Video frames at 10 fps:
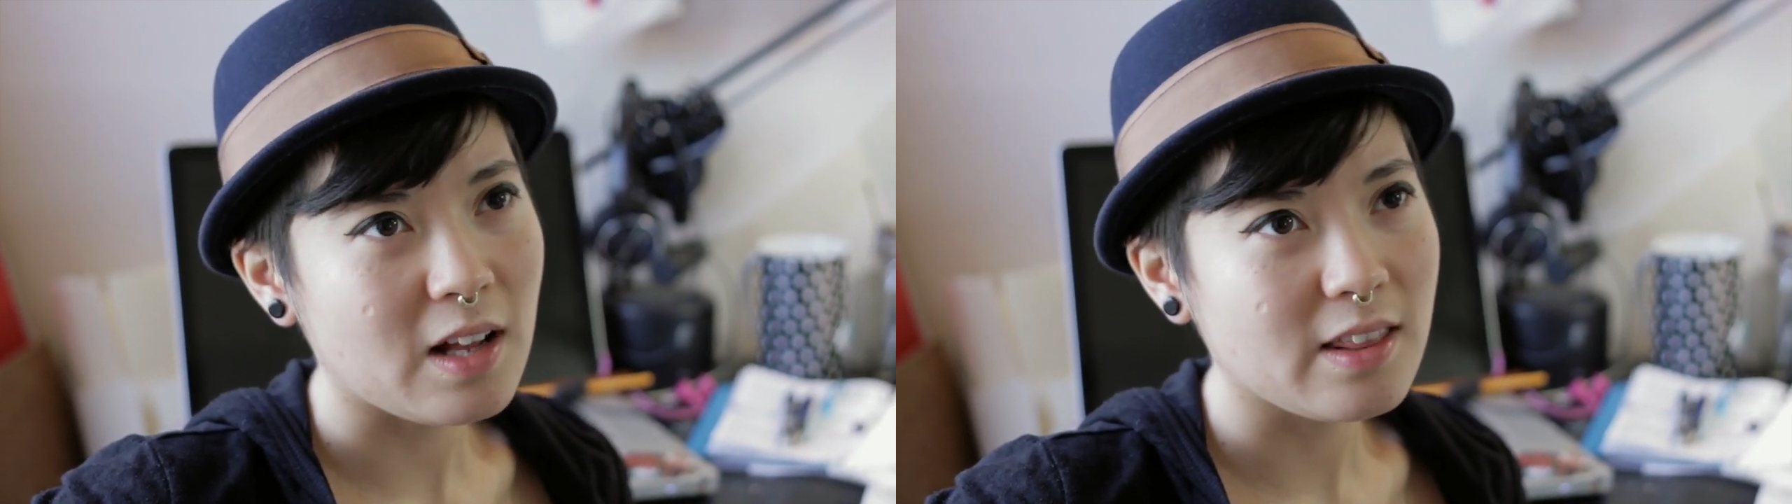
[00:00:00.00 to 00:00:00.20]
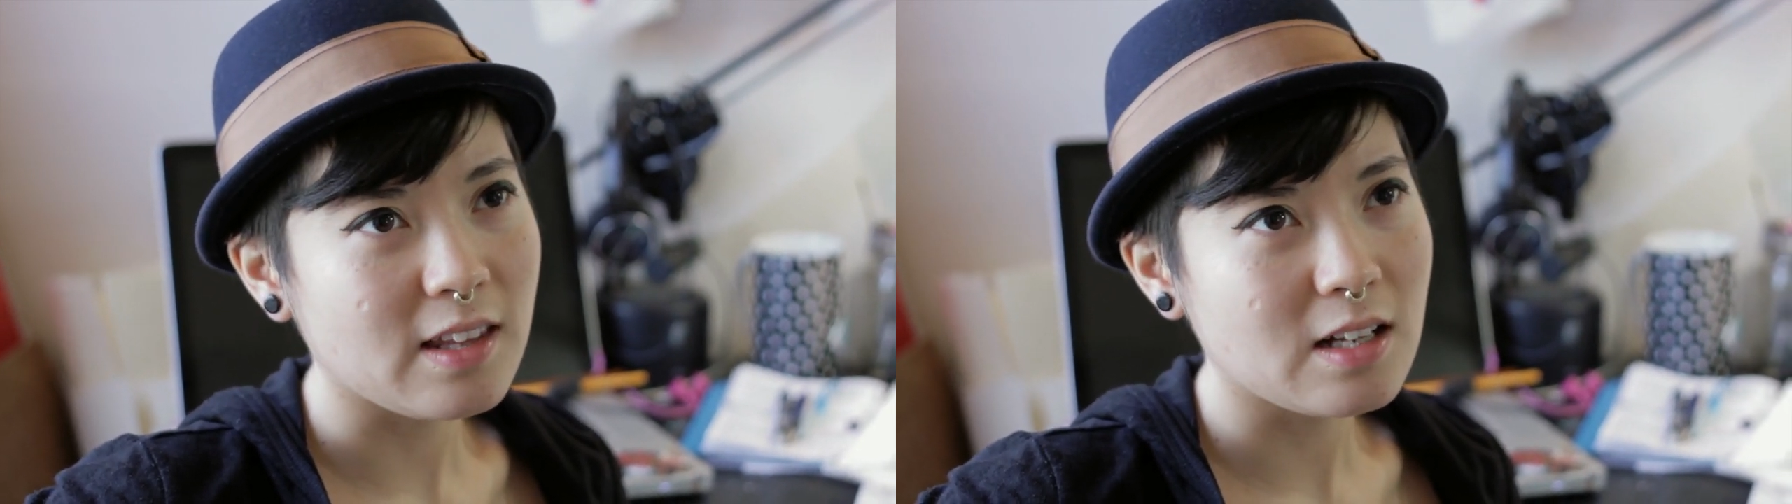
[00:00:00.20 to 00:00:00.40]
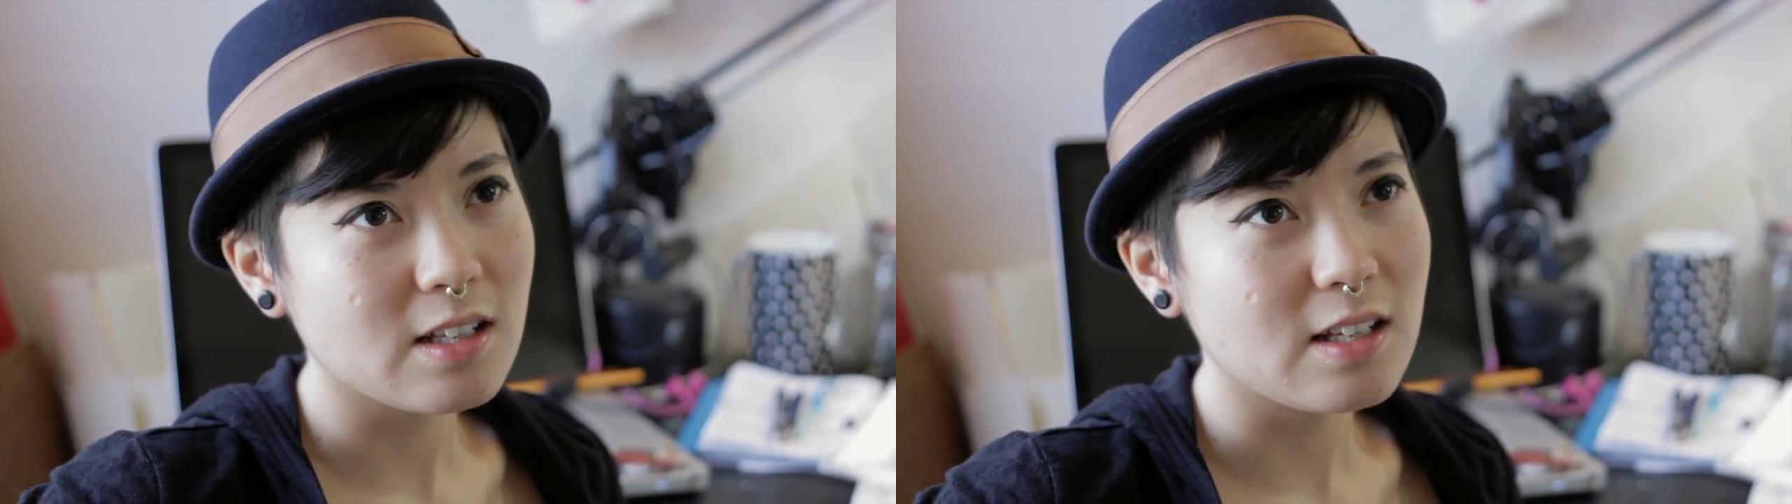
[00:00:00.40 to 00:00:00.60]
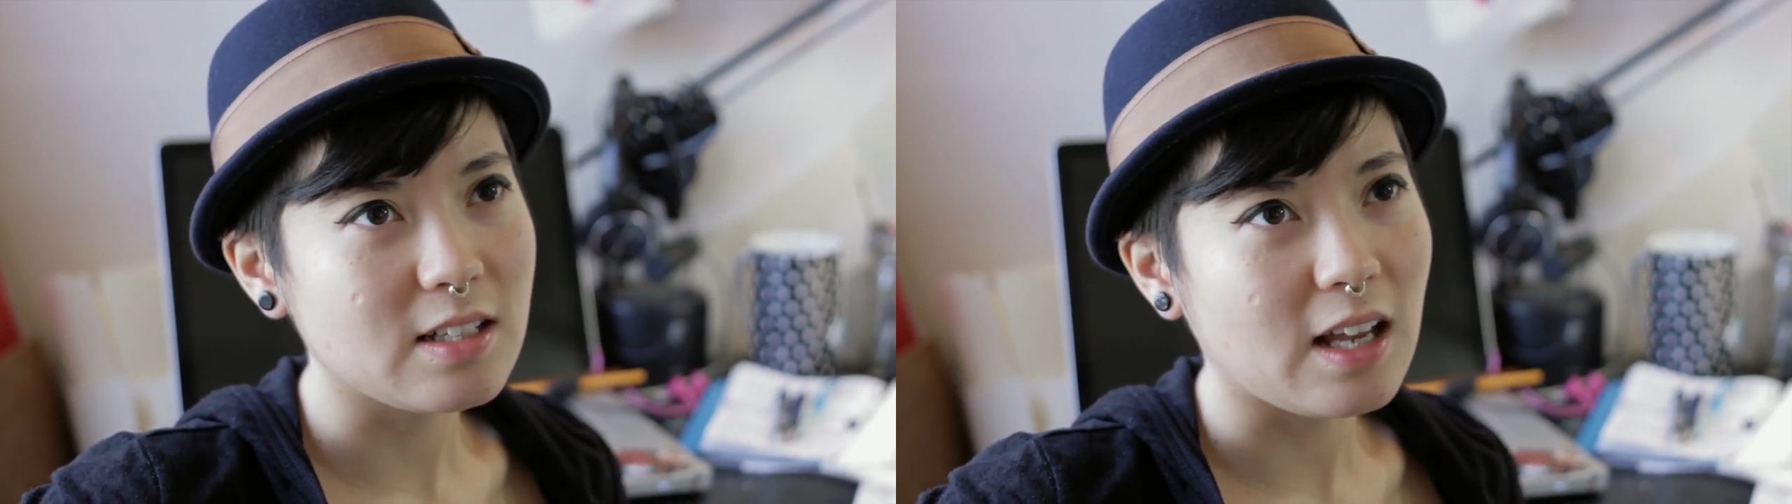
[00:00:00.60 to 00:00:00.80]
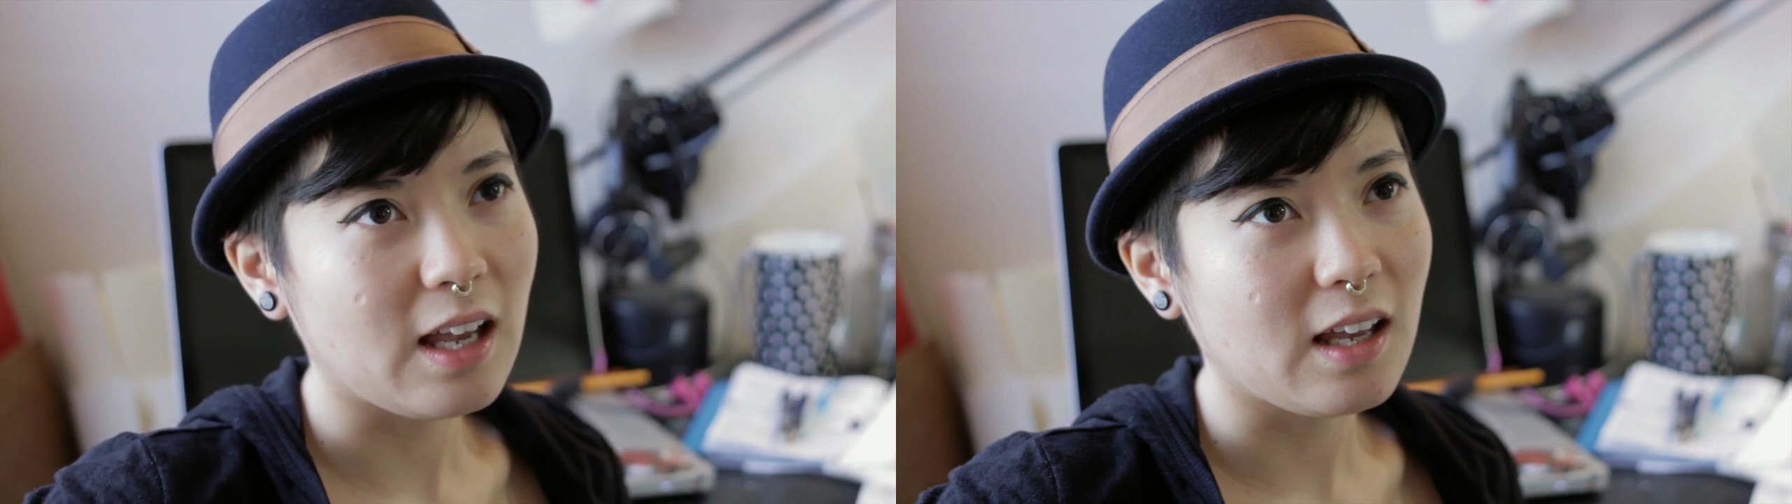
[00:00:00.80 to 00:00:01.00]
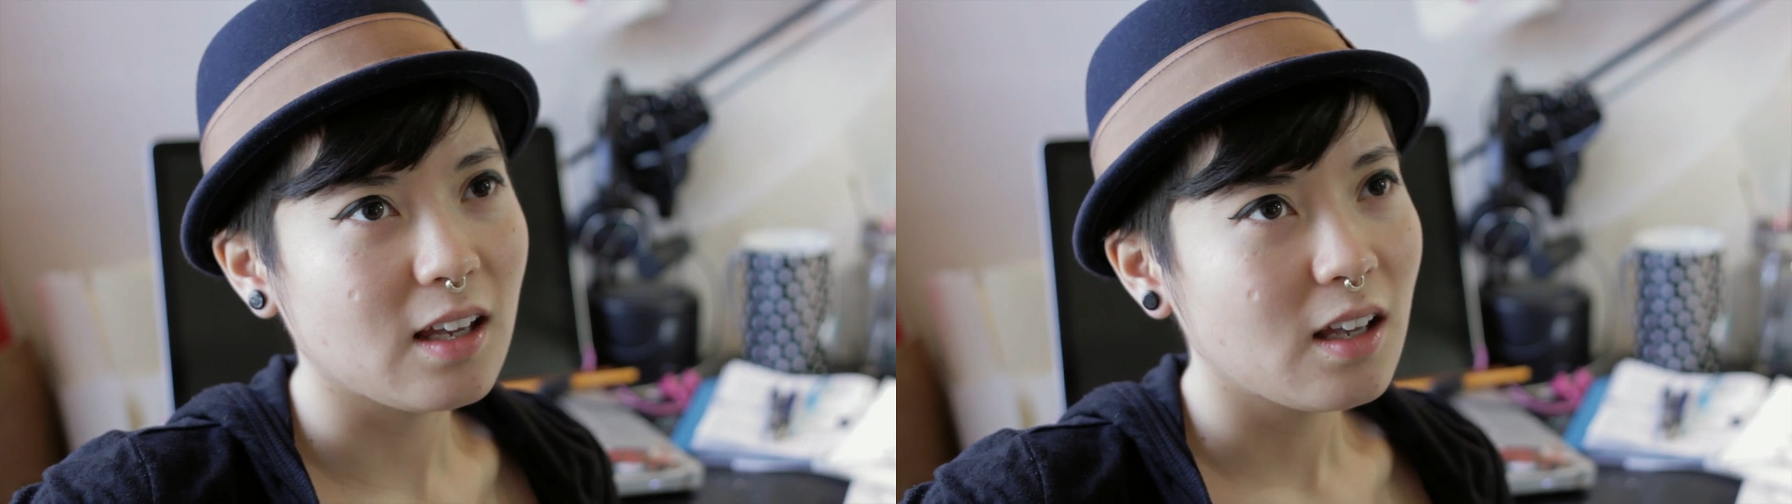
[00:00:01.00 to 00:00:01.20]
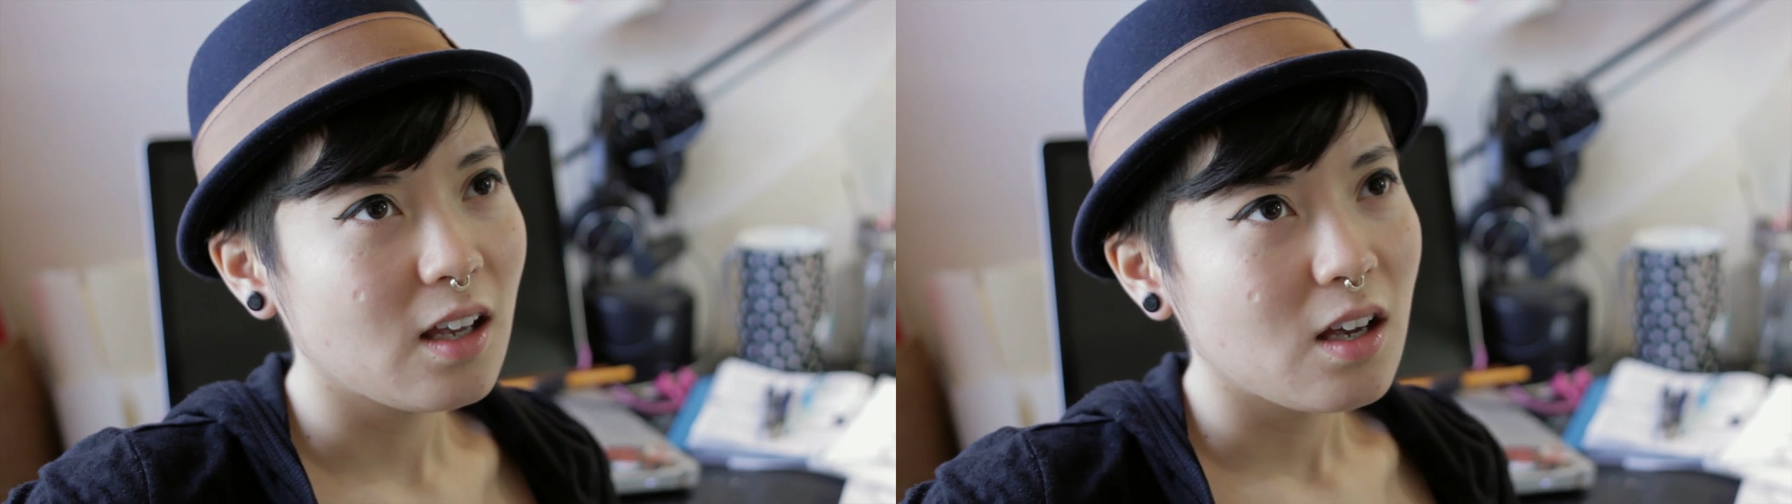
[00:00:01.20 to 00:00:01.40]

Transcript: but at the end of the day,